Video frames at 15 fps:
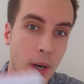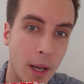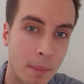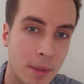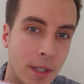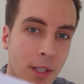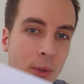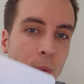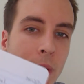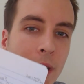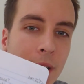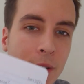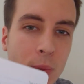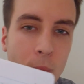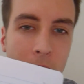prompts this
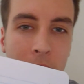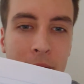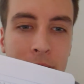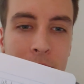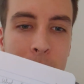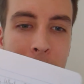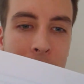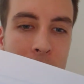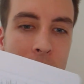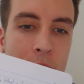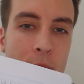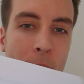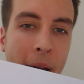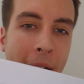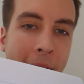week as well. So make sure
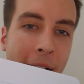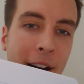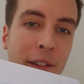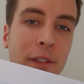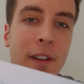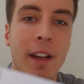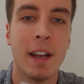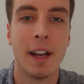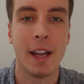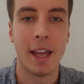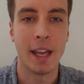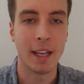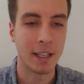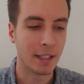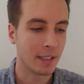you have
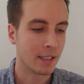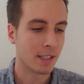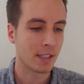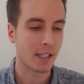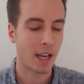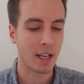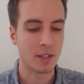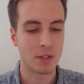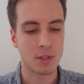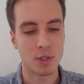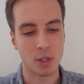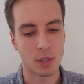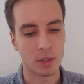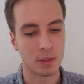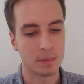a science
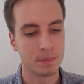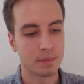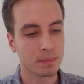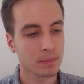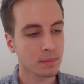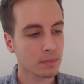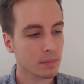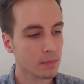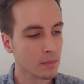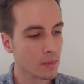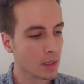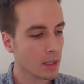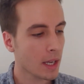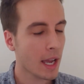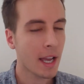journal.
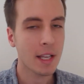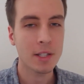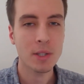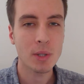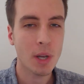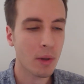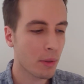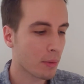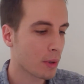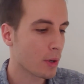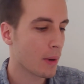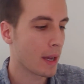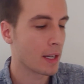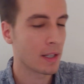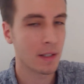As you go
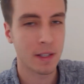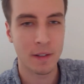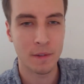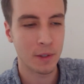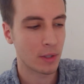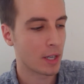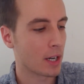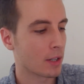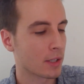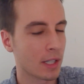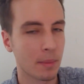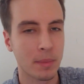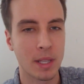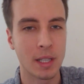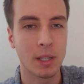through, and if you hear
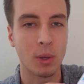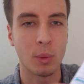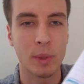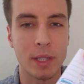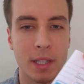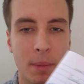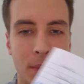something or read